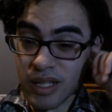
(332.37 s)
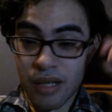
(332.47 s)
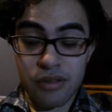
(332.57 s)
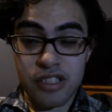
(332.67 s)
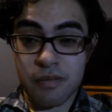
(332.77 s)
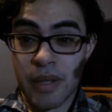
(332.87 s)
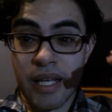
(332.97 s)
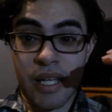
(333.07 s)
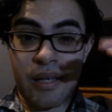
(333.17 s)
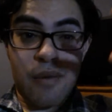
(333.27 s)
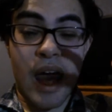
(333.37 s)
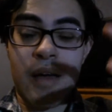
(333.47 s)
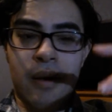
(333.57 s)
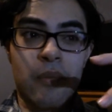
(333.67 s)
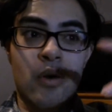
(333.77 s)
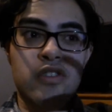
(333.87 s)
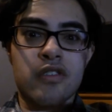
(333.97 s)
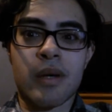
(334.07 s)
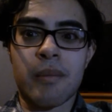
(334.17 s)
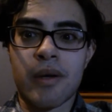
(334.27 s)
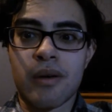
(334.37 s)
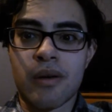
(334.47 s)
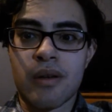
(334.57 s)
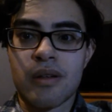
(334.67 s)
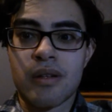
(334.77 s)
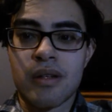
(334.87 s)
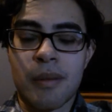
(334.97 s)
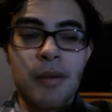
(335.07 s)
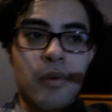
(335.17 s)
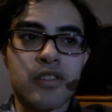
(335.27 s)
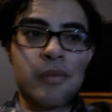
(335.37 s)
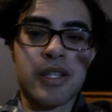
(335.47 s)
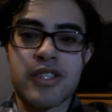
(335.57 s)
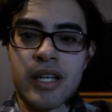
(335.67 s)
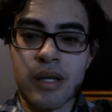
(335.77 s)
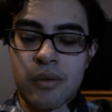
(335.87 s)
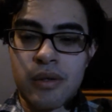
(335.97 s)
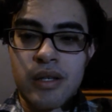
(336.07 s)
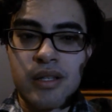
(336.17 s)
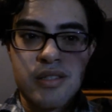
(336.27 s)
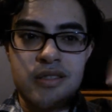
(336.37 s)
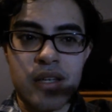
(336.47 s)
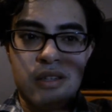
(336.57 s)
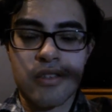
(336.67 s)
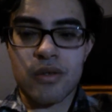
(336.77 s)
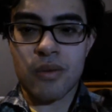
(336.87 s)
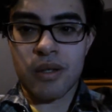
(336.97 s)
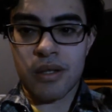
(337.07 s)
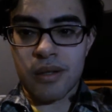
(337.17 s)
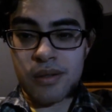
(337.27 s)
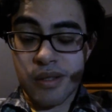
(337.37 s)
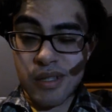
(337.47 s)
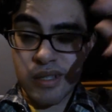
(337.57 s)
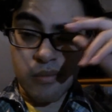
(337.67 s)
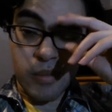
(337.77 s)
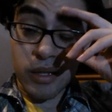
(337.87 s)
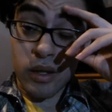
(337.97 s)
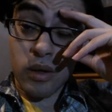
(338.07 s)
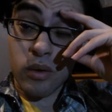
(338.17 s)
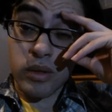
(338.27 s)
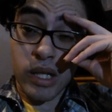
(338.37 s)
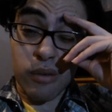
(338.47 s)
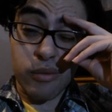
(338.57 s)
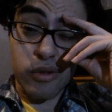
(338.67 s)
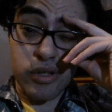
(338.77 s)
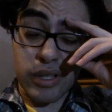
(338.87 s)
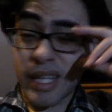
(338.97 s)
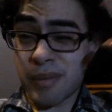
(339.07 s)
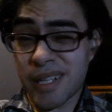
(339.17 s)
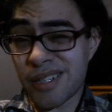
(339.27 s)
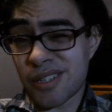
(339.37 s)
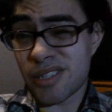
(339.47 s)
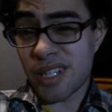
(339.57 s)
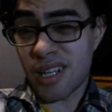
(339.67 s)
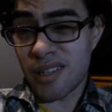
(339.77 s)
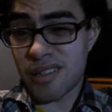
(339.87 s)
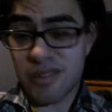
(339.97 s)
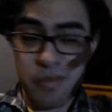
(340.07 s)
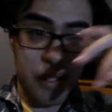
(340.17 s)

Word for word: Like I was just paying like like most of my bill. I mean, most of my check I would send it to uh, my loan, and I would usually keep like a hundred dollars.